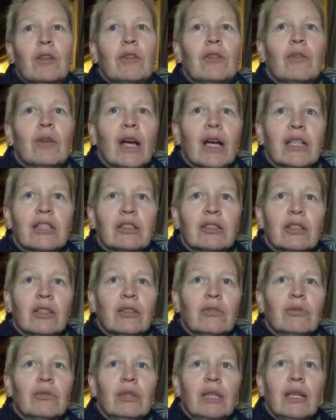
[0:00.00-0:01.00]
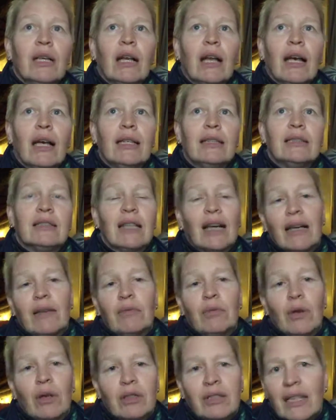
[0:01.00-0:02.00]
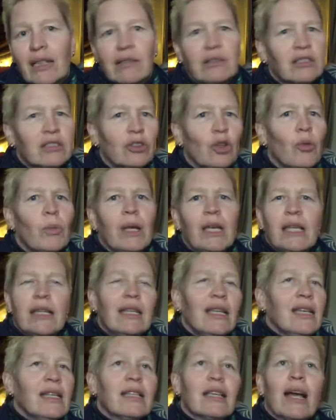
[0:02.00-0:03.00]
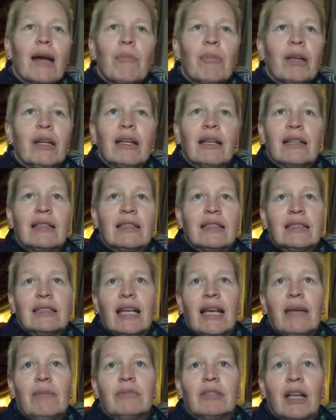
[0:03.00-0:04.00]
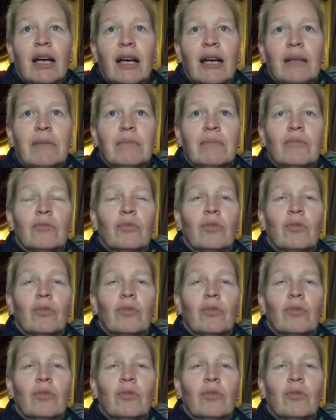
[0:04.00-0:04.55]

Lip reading: To actually realize, there are so many things happened at the same time.